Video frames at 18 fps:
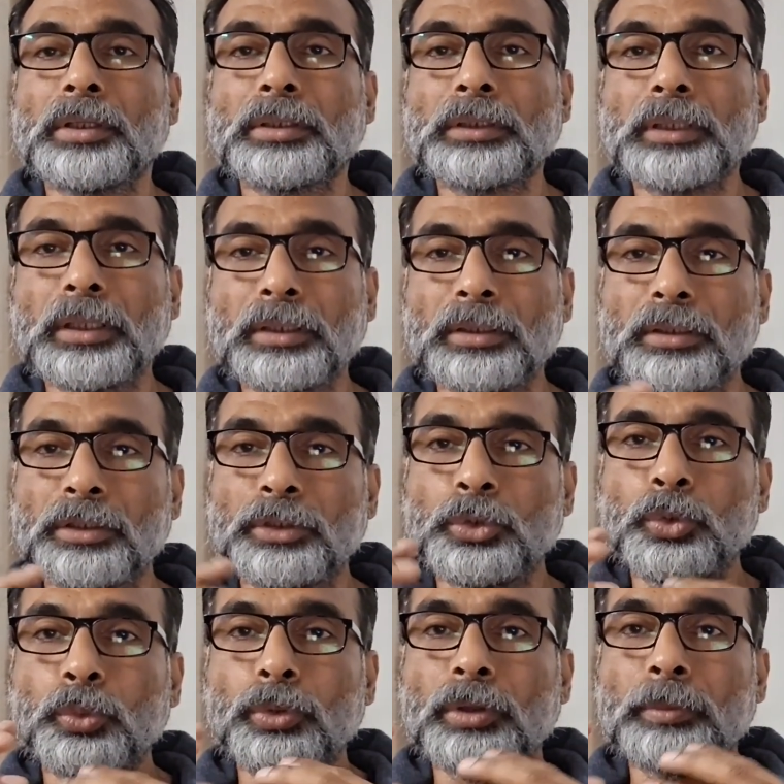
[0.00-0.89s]
then
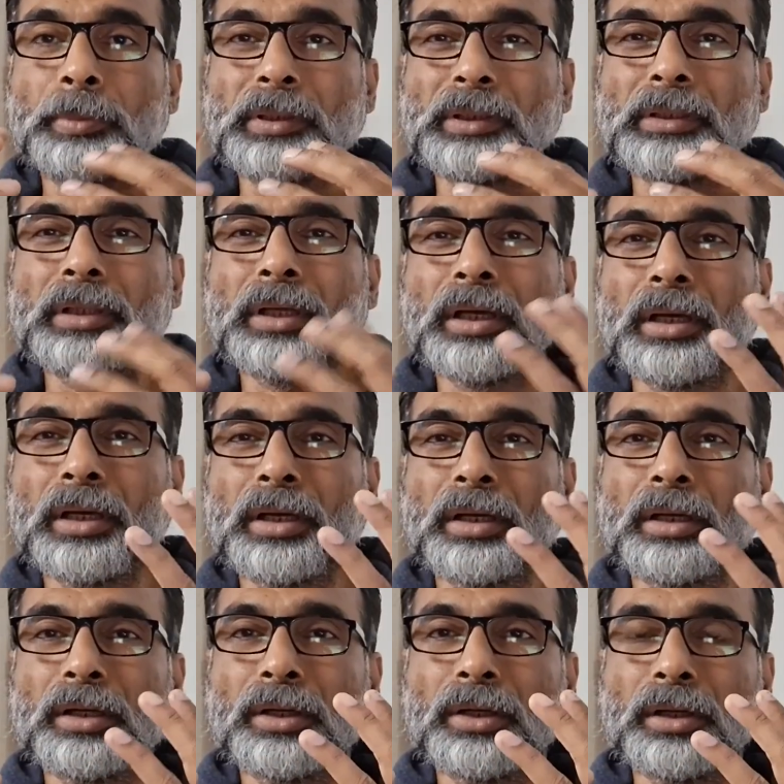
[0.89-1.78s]
you will be
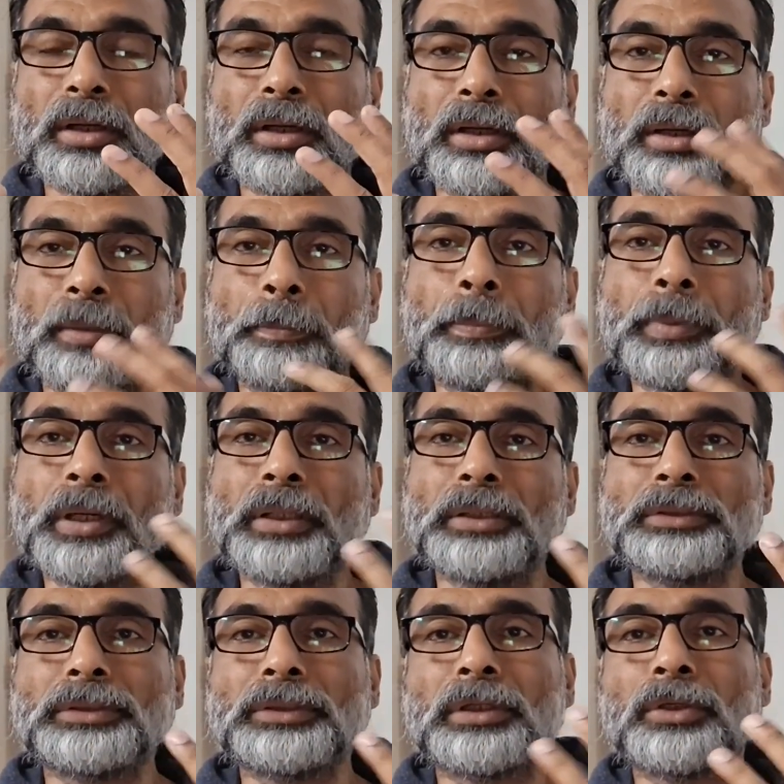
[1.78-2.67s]
the
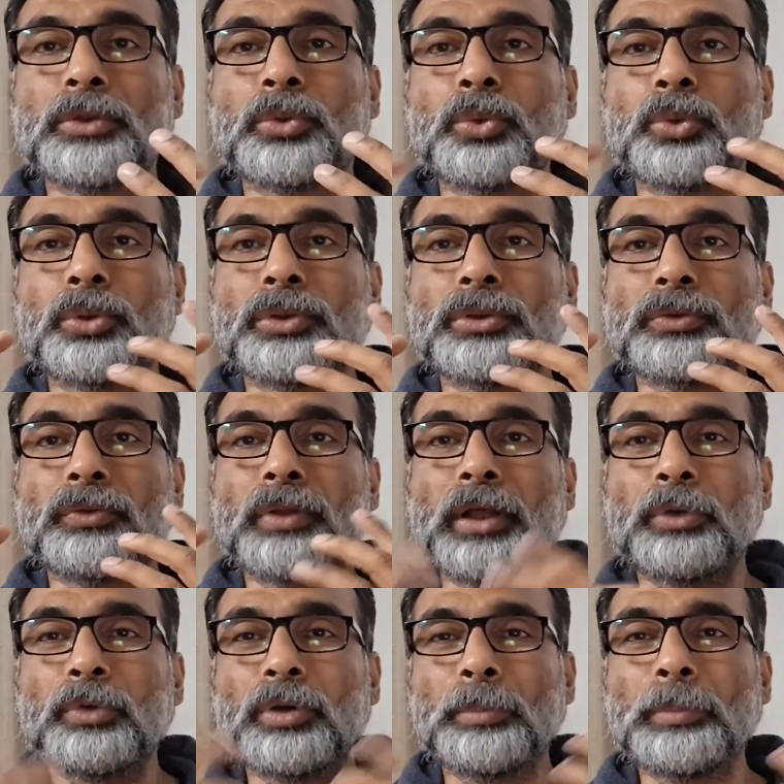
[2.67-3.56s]
person
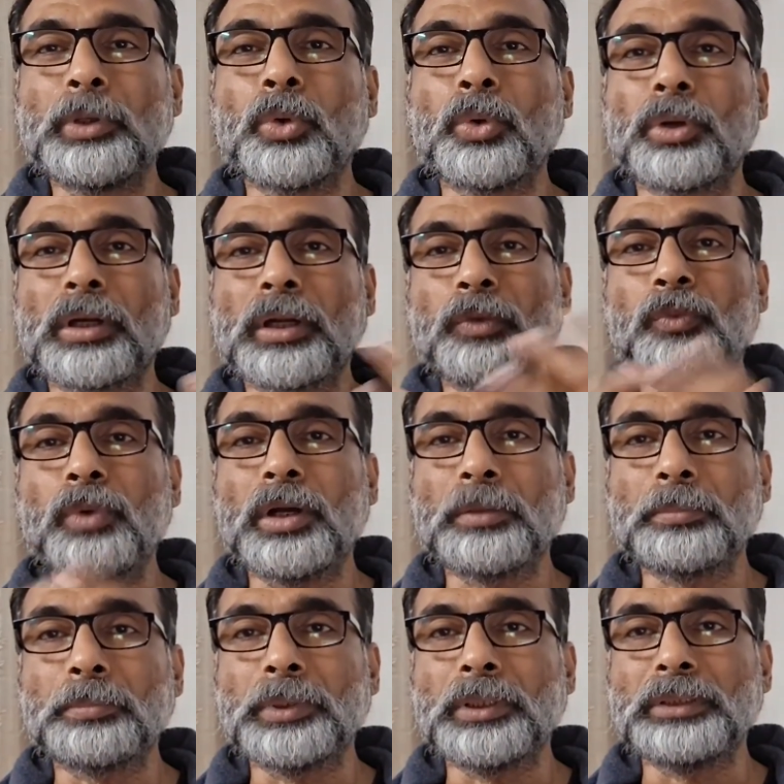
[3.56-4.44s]
there will be only
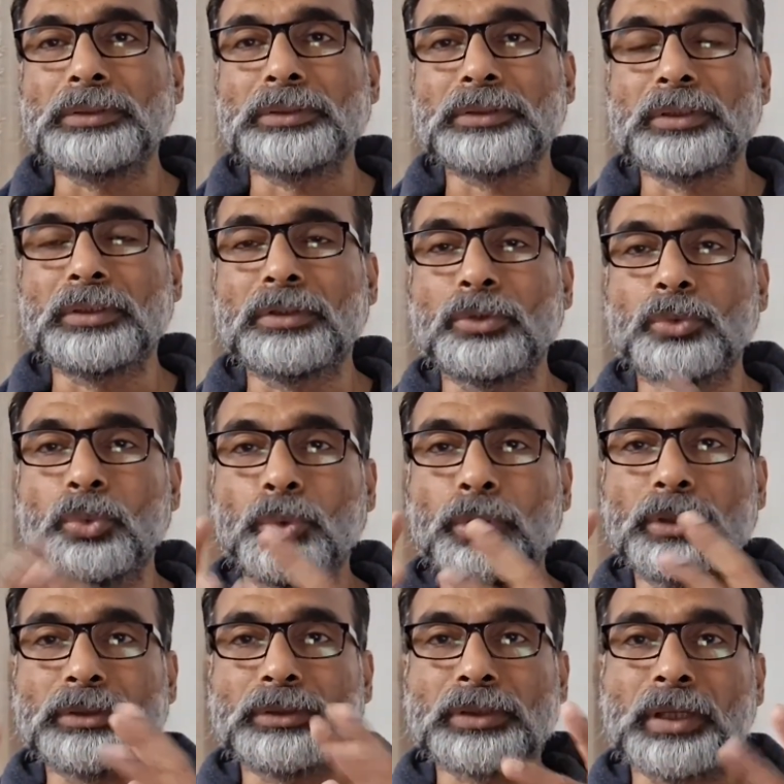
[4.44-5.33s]
one person
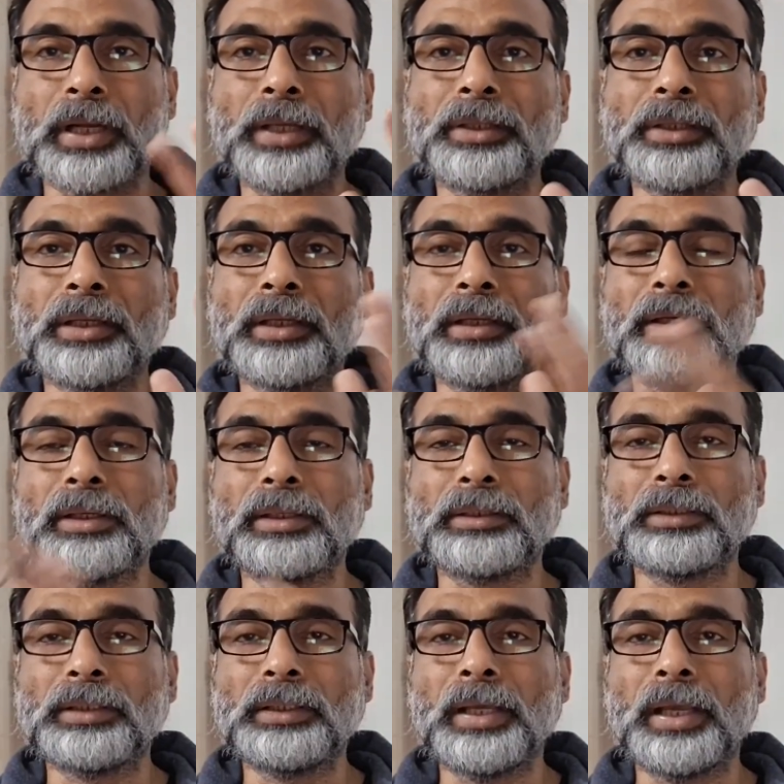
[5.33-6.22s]
who is writing
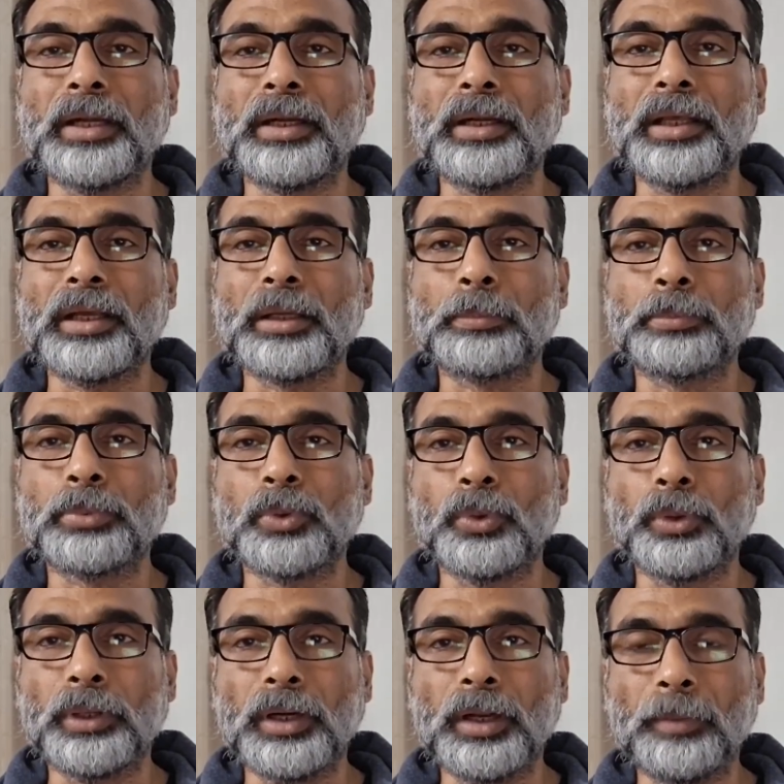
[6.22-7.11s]
the entire
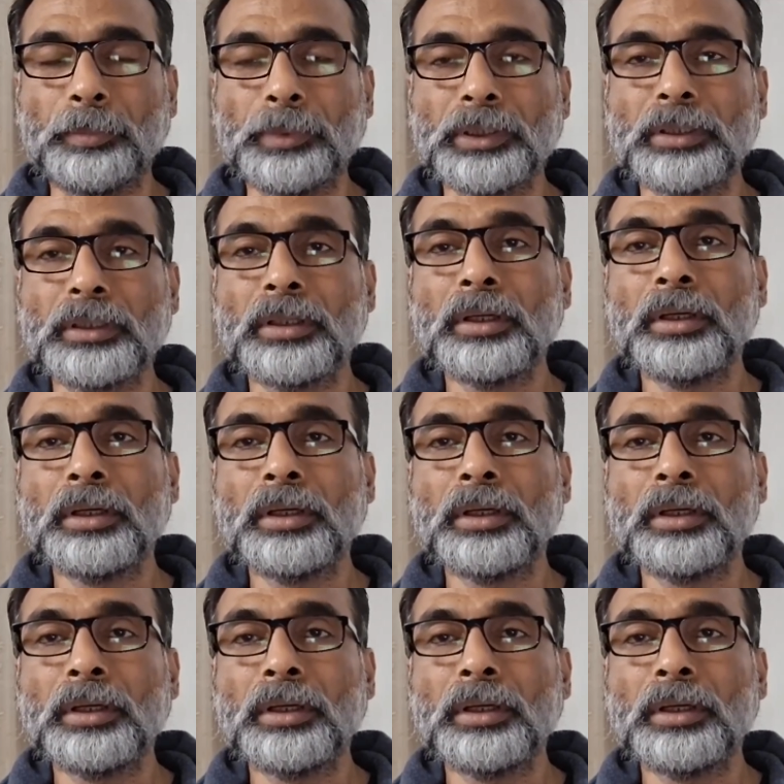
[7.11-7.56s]
programming.